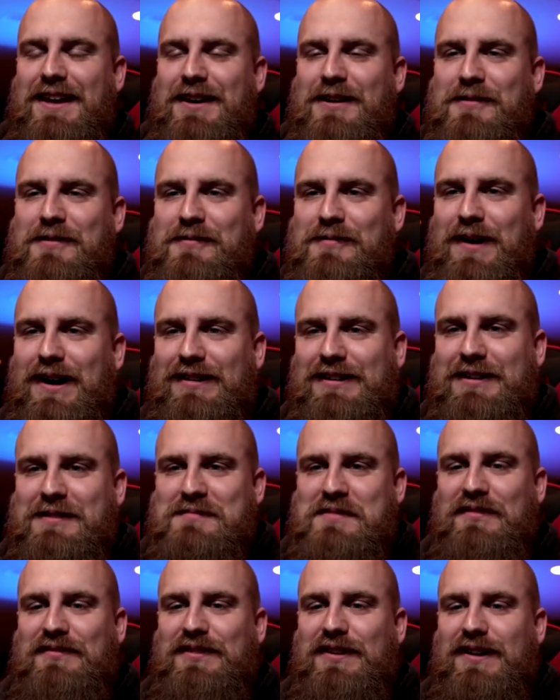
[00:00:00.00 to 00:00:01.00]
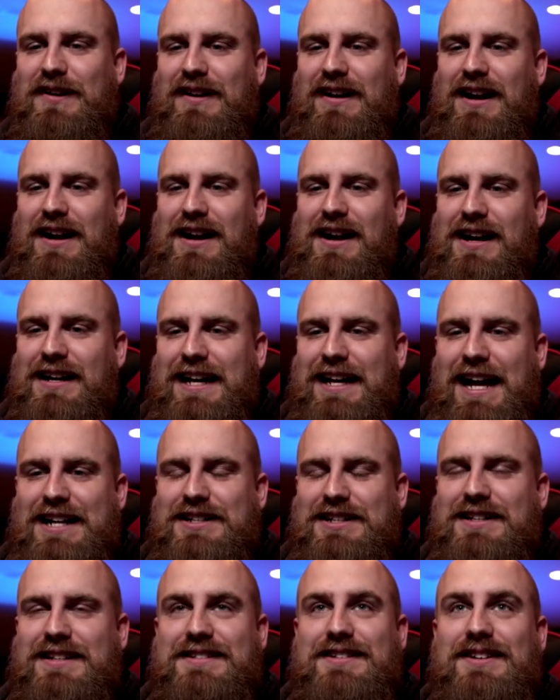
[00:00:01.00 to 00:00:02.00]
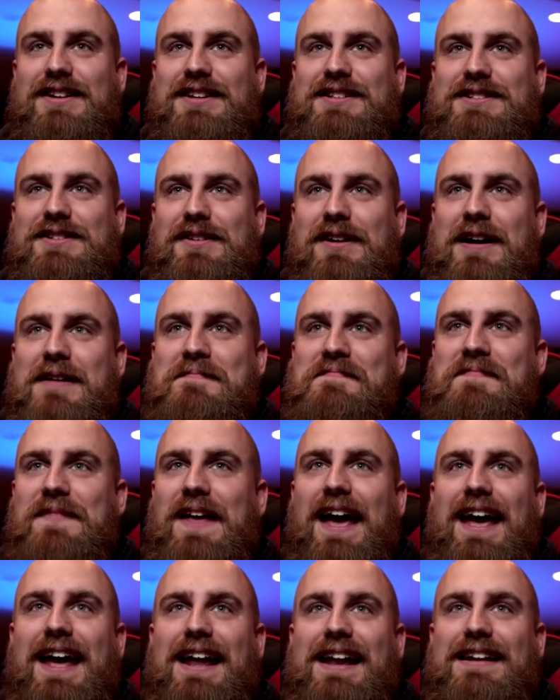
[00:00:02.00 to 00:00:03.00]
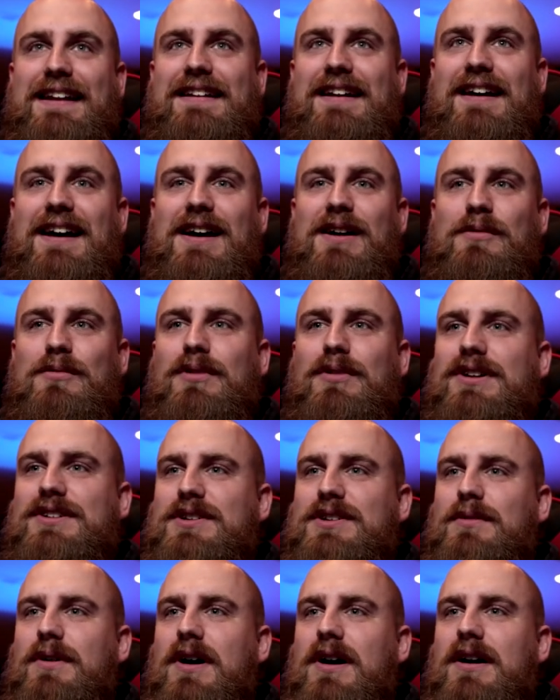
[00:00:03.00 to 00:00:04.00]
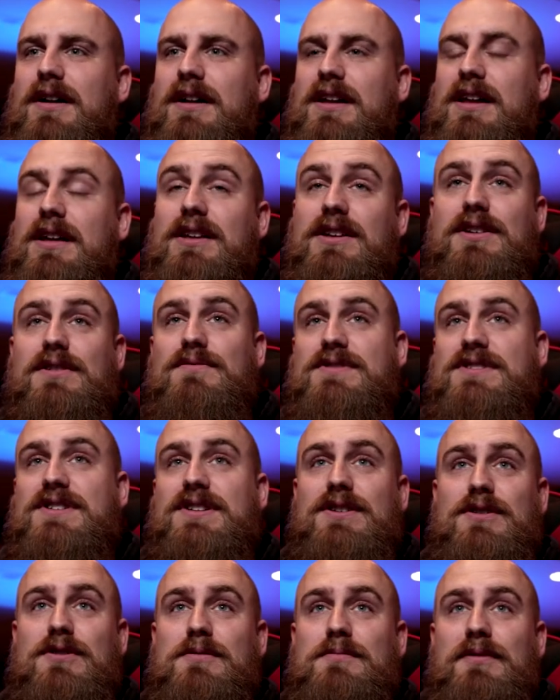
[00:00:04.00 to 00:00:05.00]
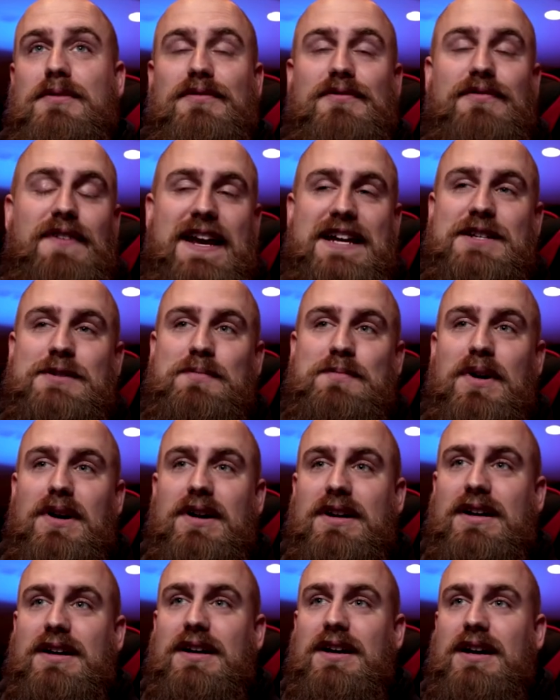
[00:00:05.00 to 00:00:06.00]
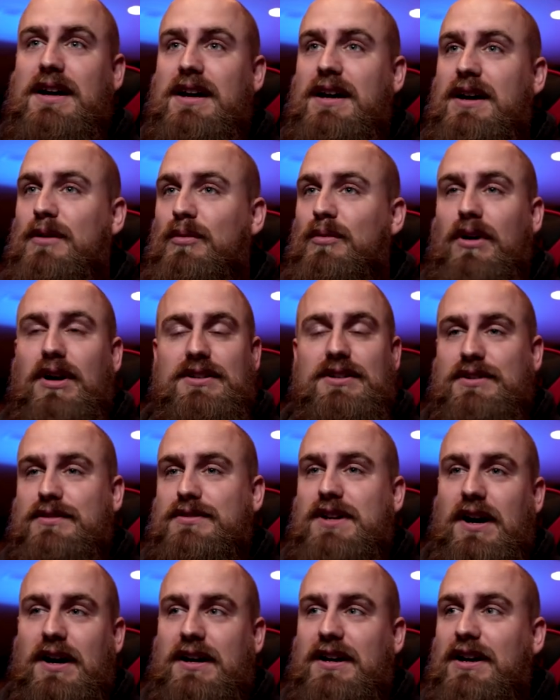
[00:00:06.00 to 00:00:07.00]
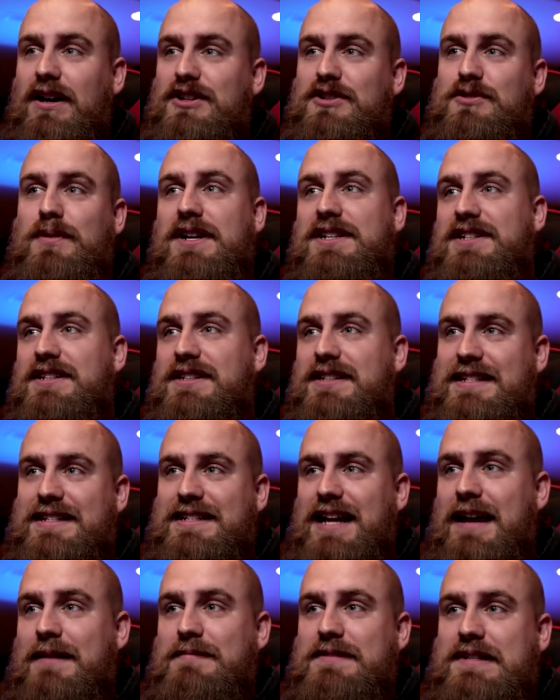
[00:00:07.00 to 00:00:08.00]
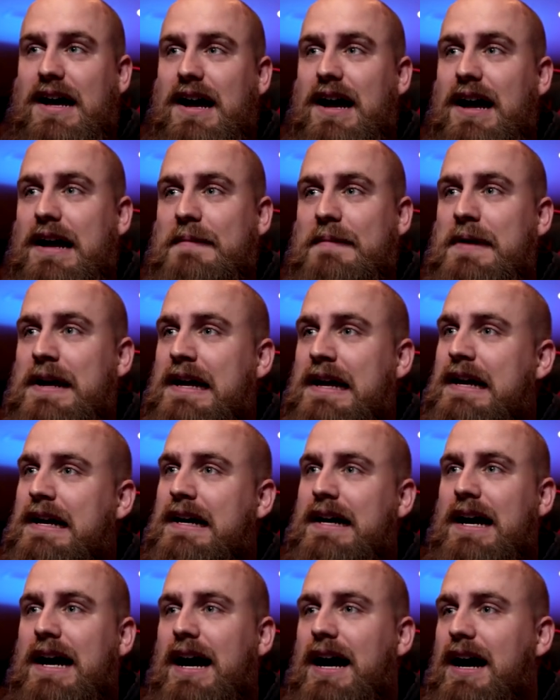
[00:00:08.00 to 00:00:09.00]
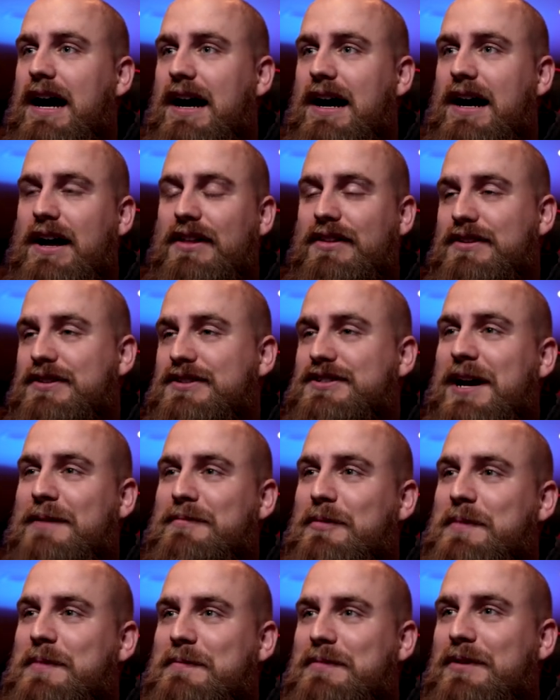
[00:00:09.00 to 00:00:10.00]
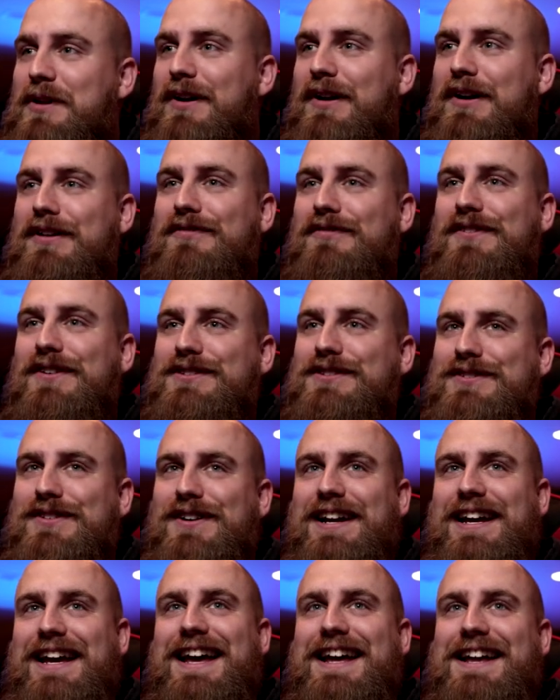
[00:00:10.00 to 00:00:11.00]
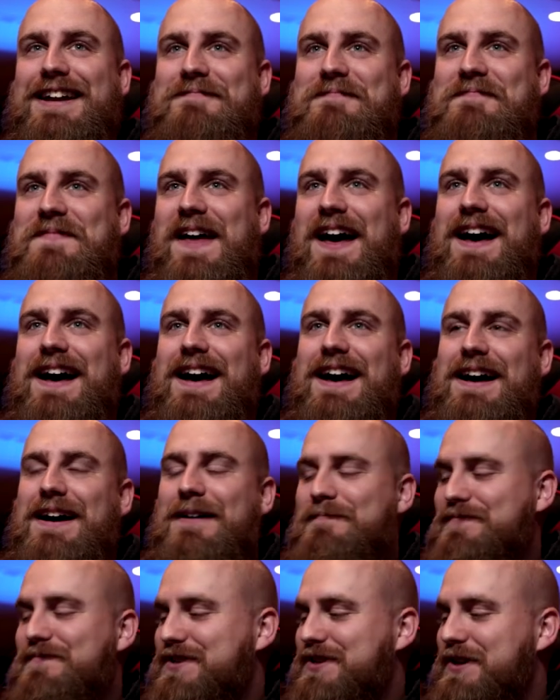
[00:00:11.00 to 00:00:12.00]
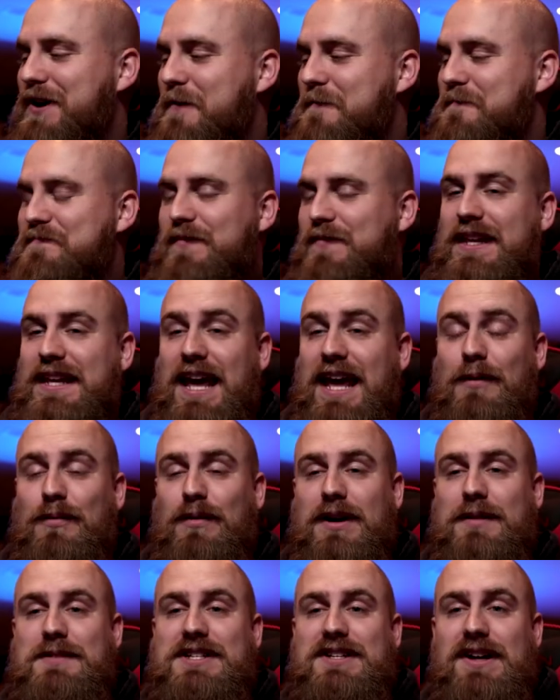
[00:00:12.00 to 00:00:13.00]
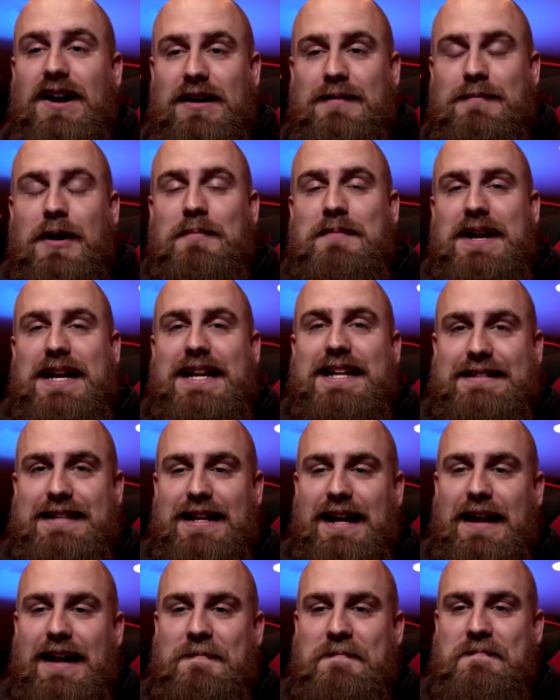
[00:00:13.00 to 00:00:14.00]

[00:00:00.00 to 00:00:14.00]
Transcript: Welcome if you're uh, catching this on Instagram. And uh, we're also on YouTube, Facebook. We're also talking on Twitch at the same time. Uh, there's a couple people already filtering in. Um, so yeah, we're gonna be talking about media today.